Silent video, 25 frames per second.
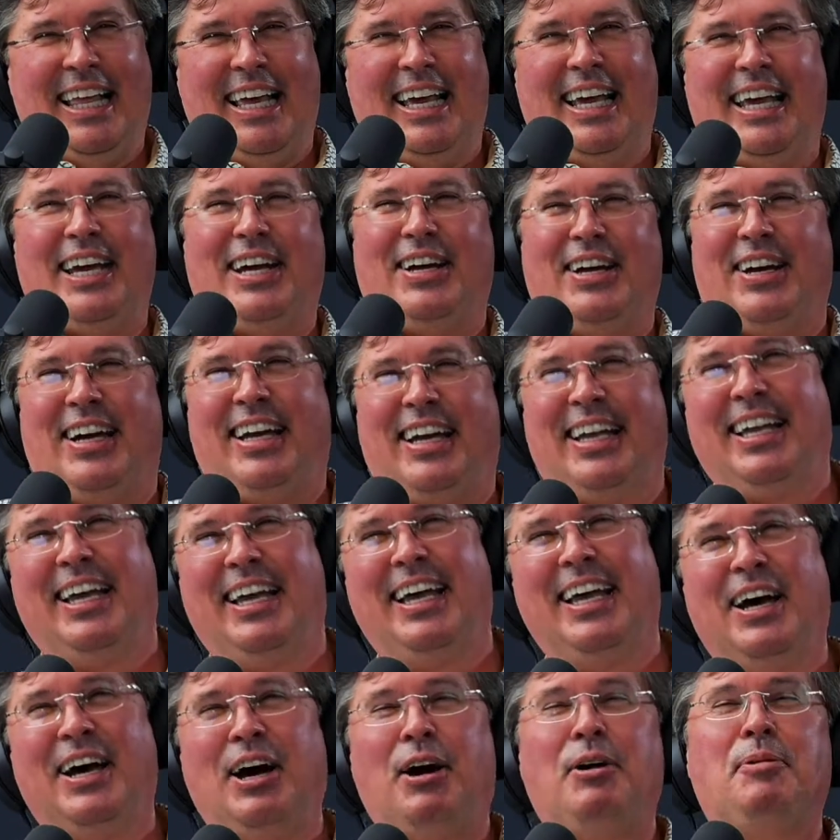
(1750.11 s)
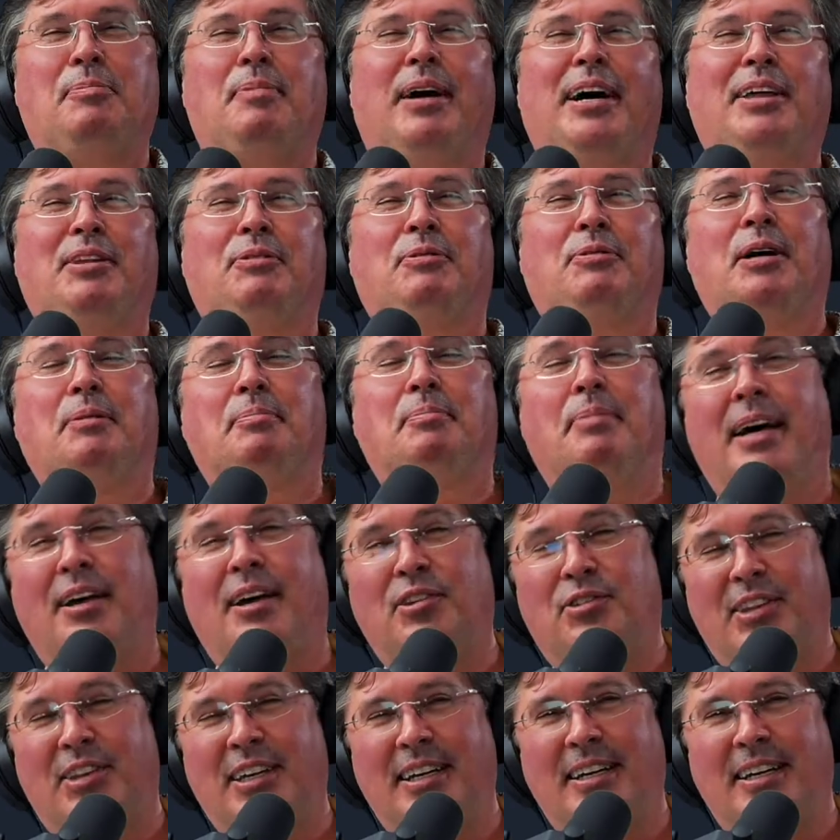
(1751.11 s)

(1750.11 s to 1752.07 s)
like, oh, by the way, pass the